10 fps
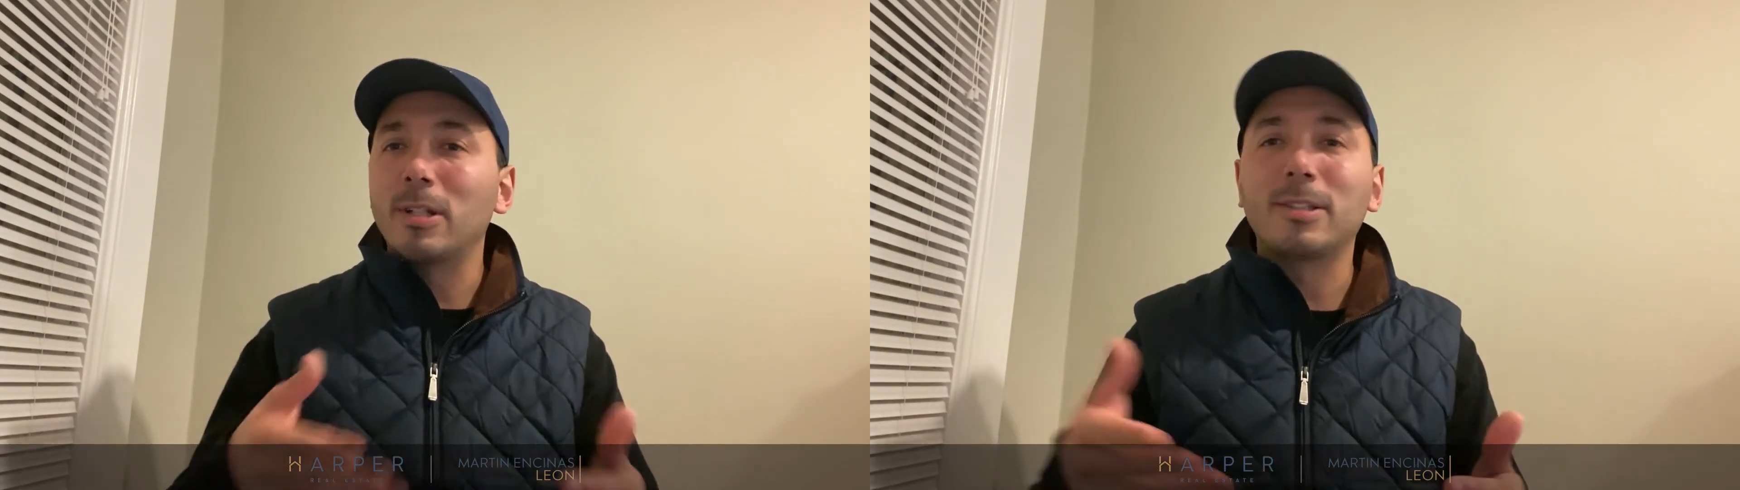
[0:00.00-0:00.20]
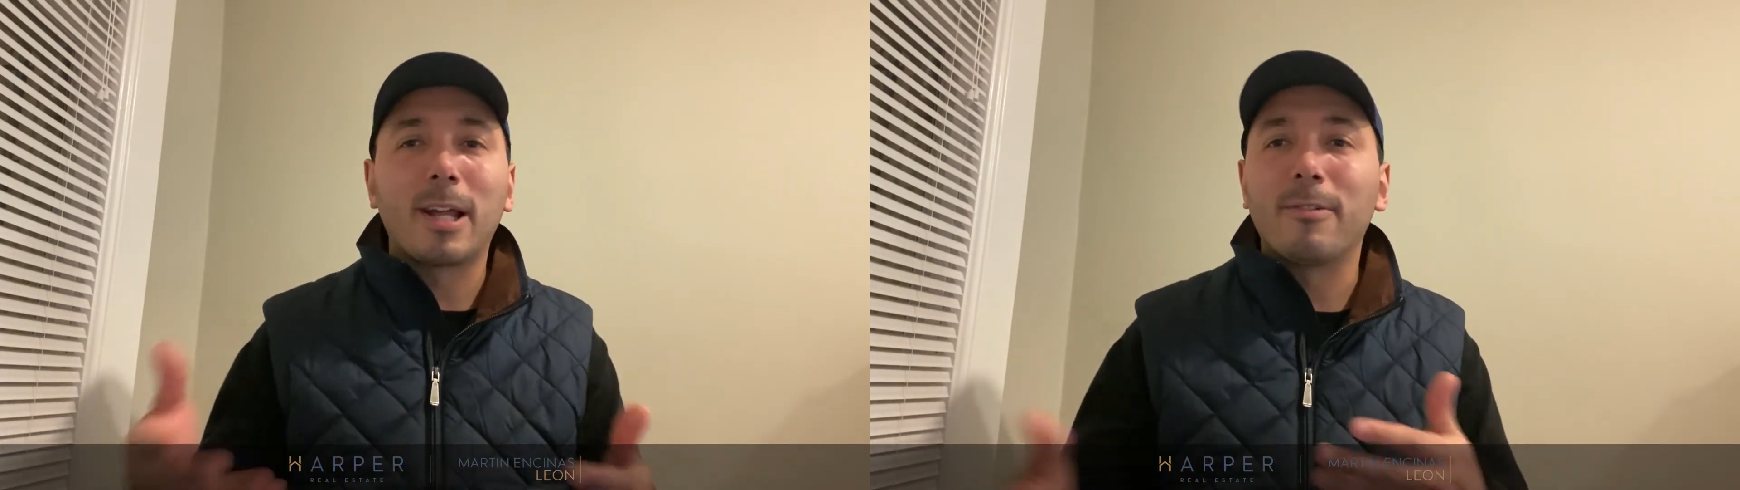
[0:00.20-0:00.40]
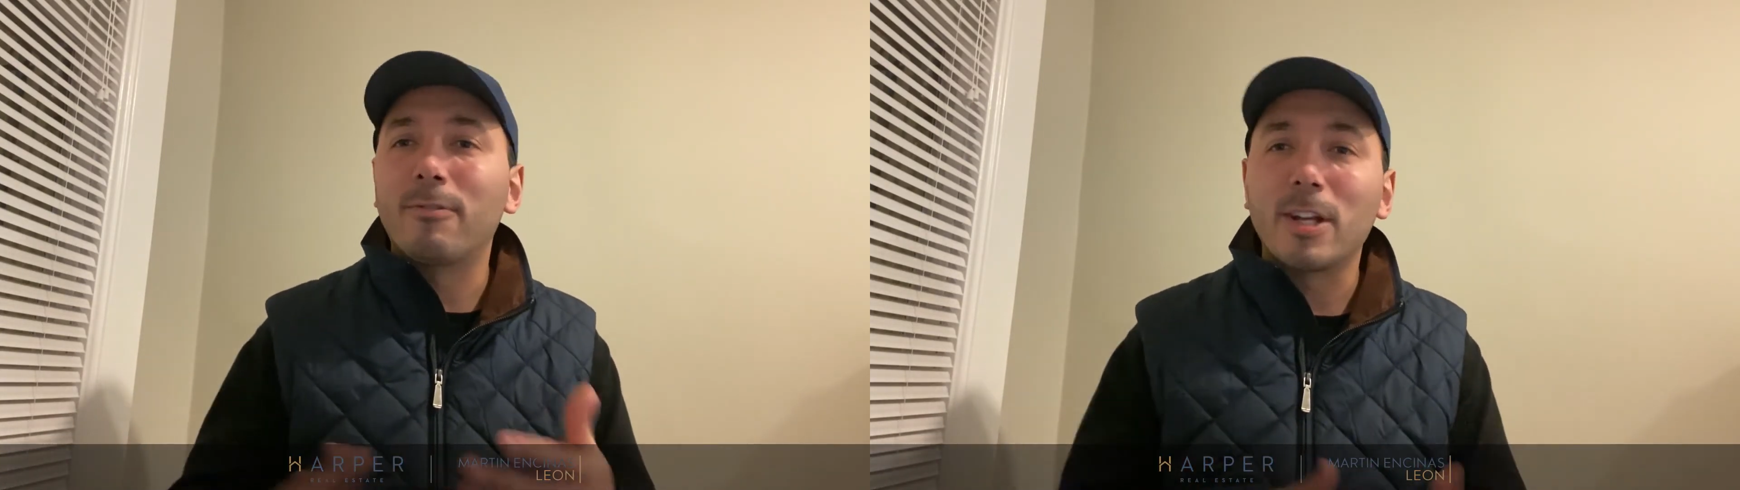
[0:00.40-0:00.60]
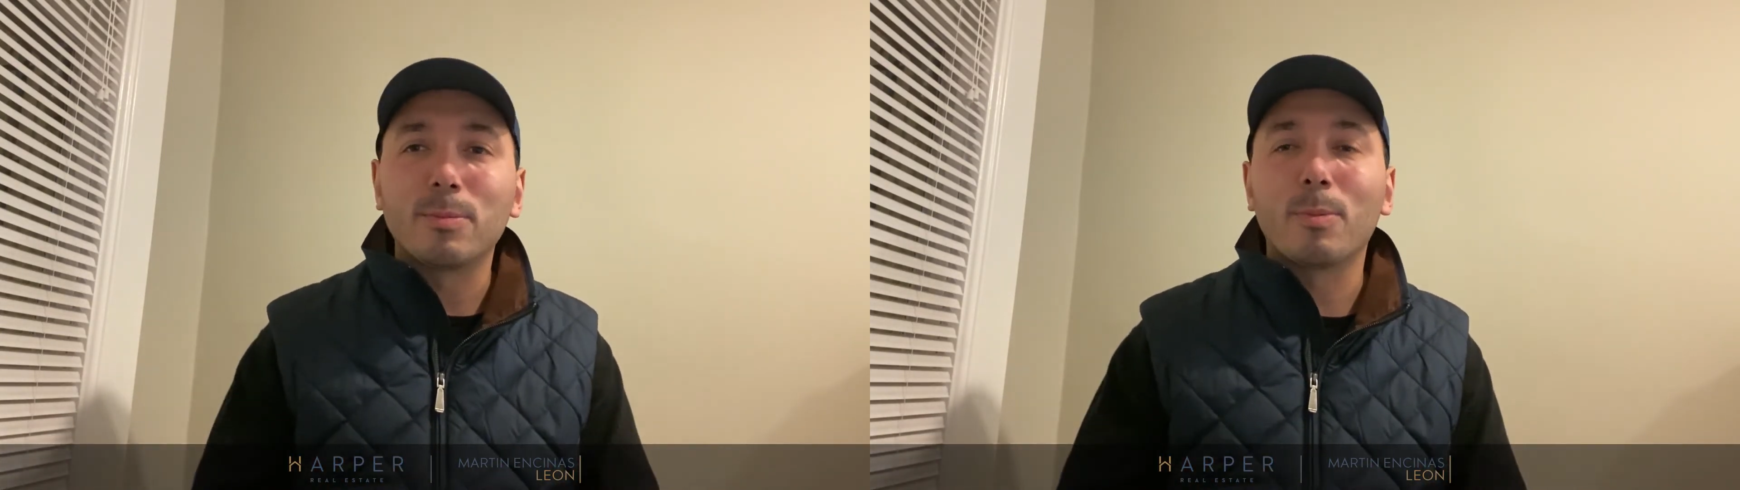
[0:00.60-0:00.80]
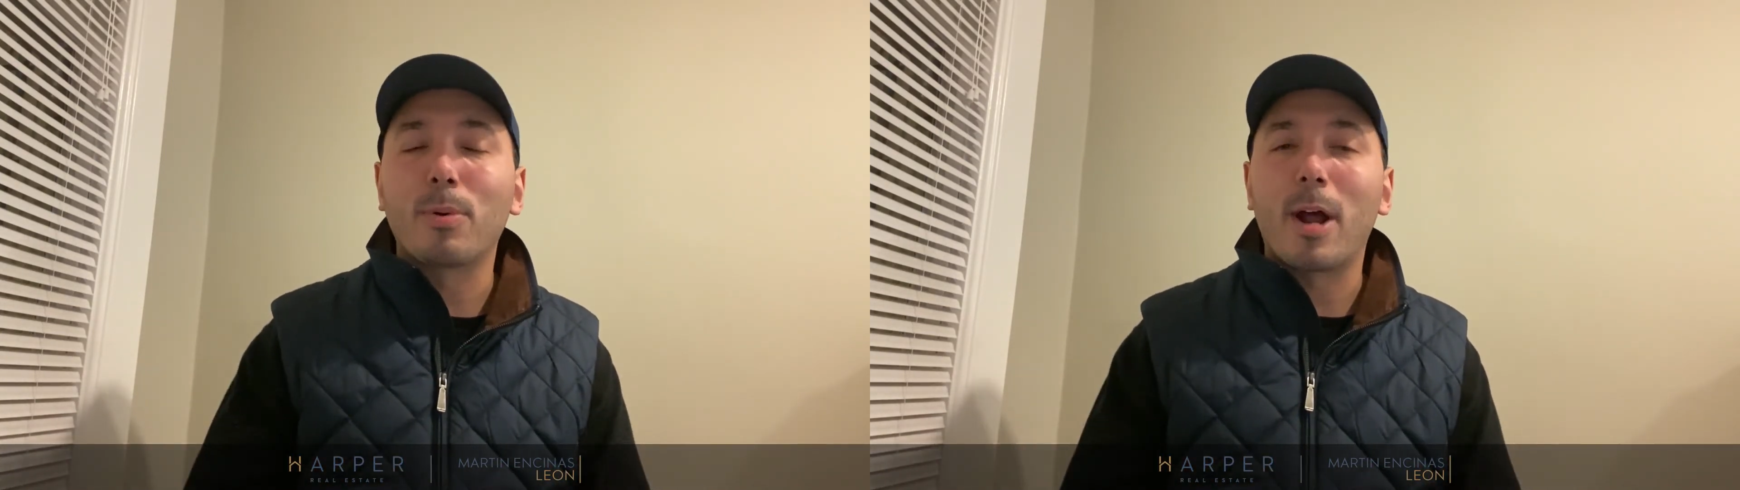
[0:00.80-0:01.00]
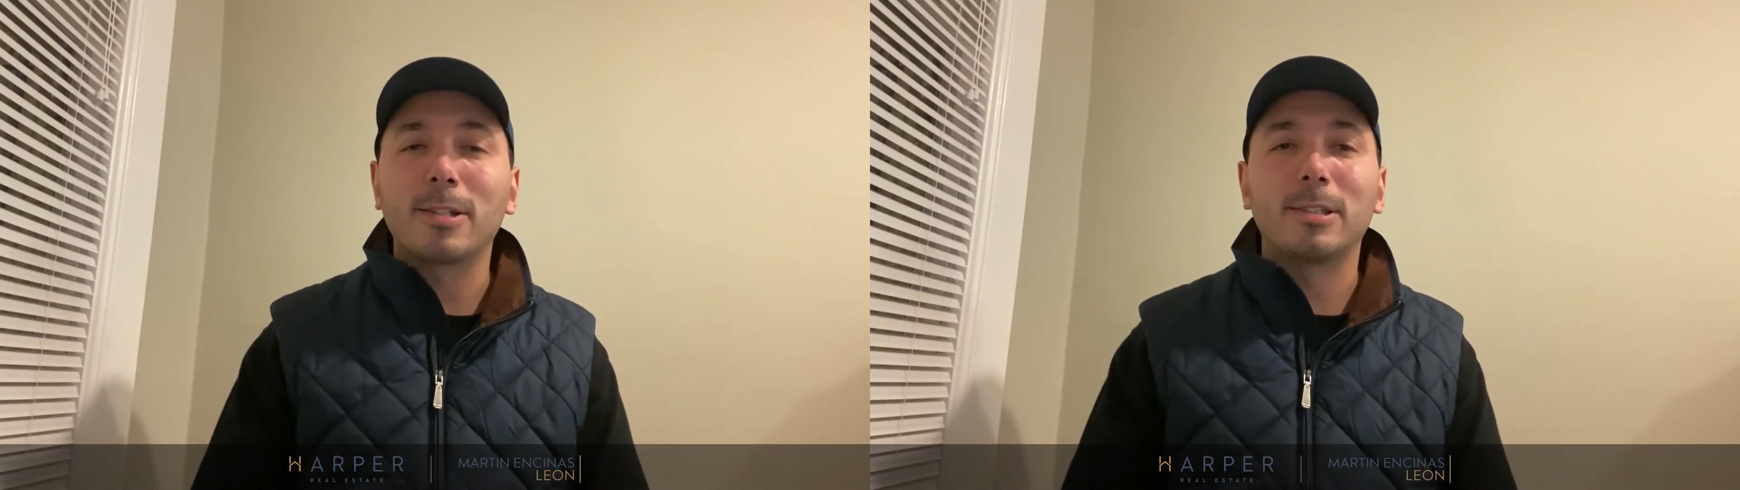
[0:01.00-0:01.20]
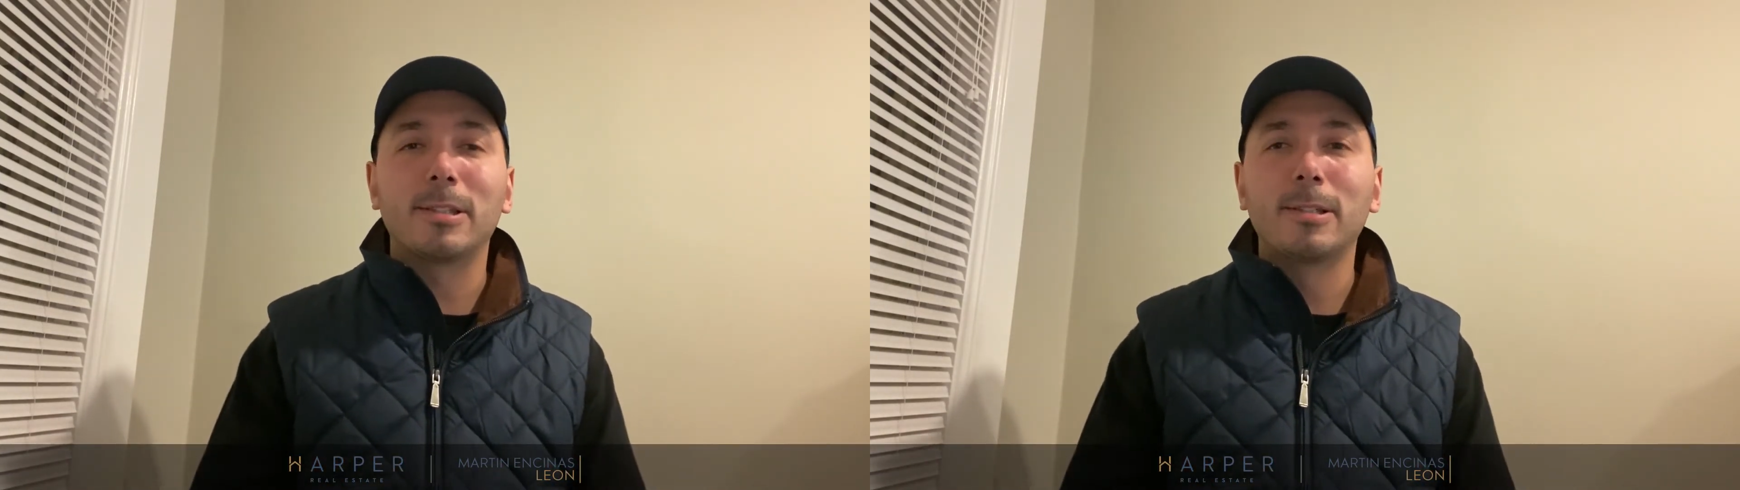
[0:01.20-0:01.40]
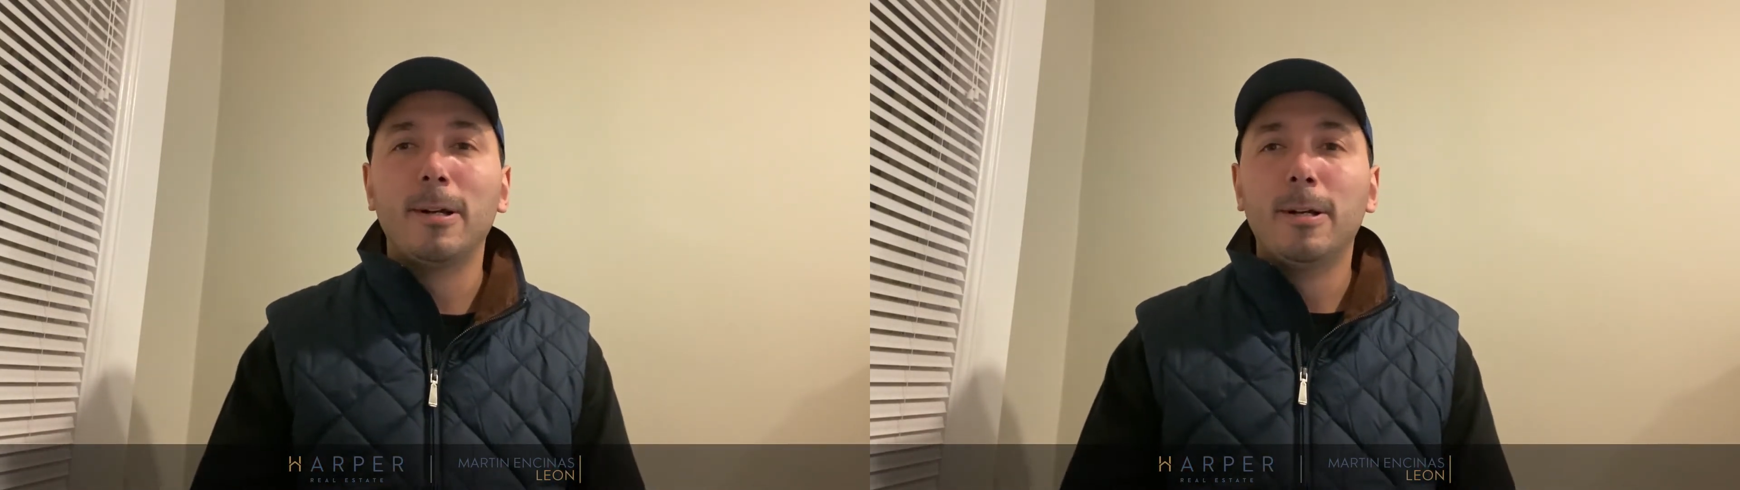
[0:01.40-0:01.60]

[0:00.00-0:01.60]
estate investment process.